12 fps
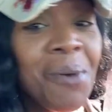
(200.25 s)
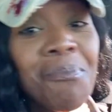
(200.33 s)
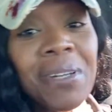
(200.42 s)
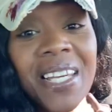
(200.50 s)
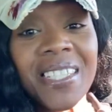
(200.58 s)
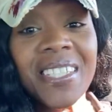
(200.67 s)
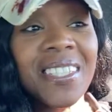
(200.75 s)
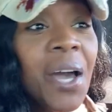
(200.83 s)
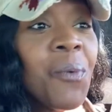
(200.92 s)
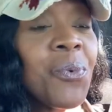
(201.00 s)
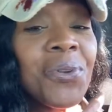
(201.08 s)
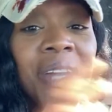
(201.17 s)
Blessings. I
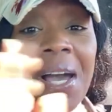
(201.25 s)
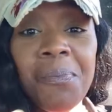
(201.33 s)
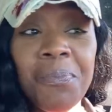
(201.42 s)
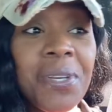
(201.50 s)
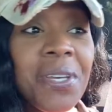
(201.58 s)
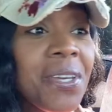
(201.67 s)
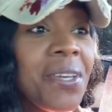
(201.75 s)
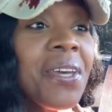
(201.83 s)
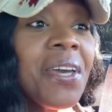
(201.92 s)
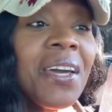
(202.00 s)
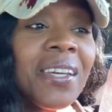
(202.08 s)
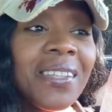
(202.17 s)
will not be,
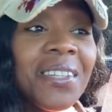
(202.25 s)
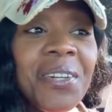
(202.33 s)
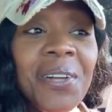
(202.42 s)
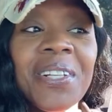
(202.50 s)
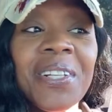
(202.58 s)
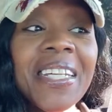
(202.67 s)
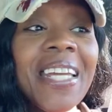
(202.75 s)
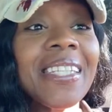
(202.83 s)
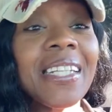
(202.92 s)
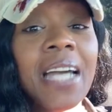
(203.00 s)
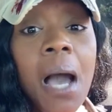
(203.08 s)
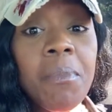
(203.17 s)
looking at
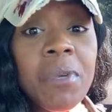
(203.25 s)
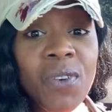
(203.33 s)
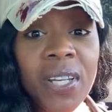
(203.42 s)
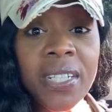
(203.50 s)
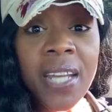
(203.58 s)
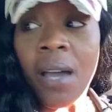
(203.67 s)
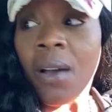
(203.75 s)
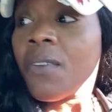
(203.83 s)
the comments right now.